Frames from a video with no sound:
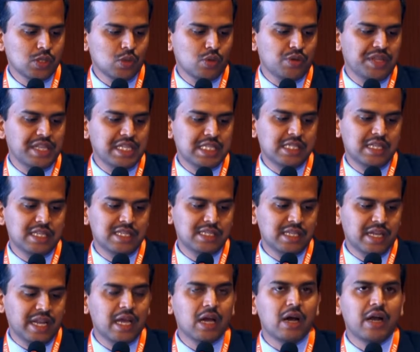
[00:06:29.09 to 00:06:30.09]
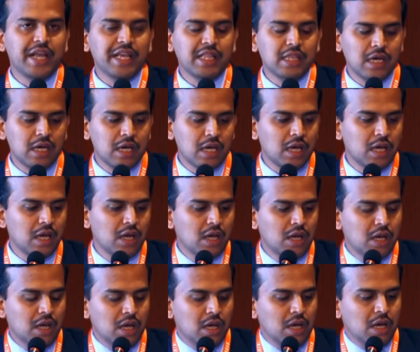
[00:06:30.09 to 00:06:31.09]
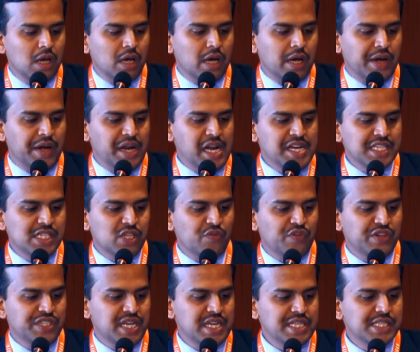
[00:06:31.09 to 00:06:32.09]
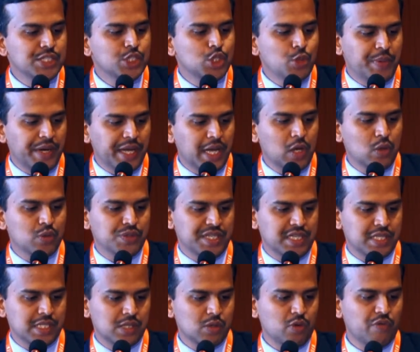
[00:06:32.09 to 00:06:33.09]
So this is regarding the adrenal insufficiency tuberculosis.